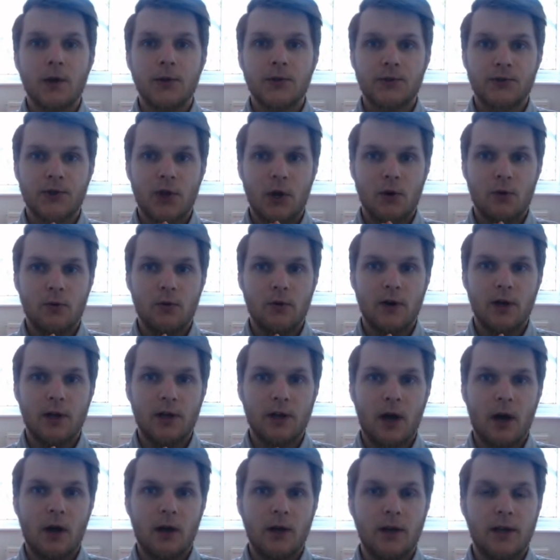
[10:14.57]
So
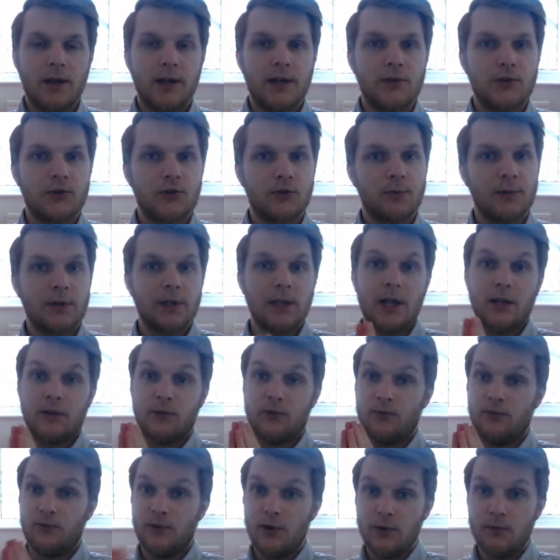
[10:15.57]
an instrument
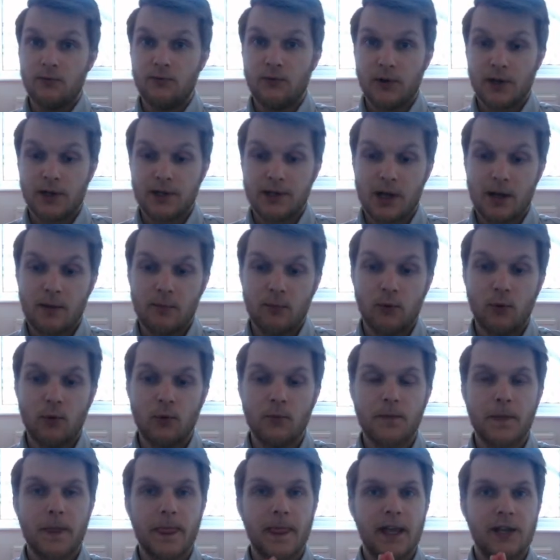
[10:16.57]
like the flute, for
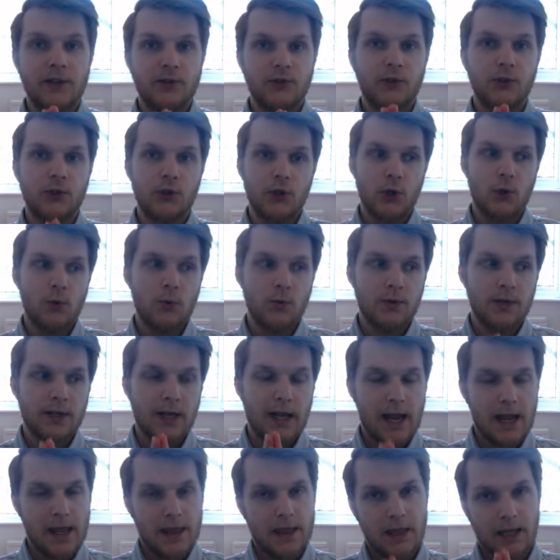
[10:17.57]
example, is tuned
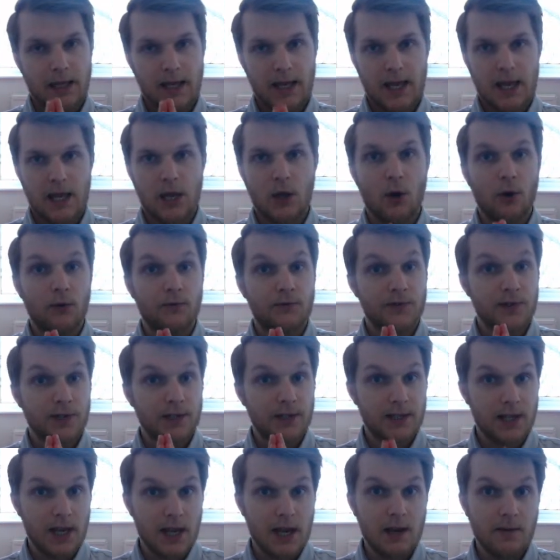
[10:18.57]
in the key of
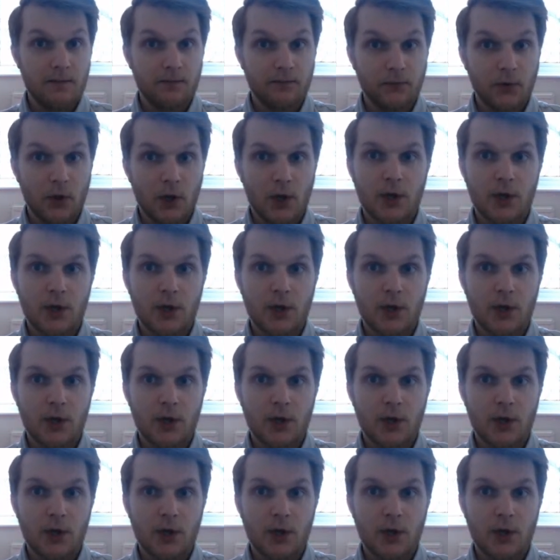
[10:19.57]
C.